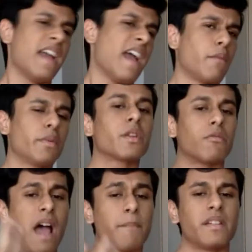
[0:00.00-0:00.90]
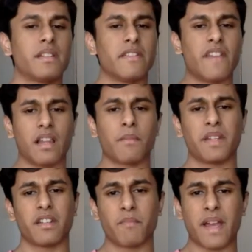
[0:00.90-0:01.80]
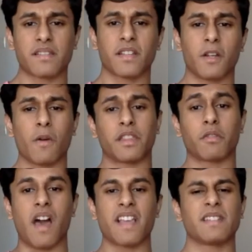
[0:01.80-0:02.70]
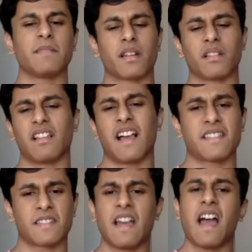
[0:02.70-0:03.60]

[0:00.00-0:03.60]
And with the rapid development of Mexico and the rising middle class,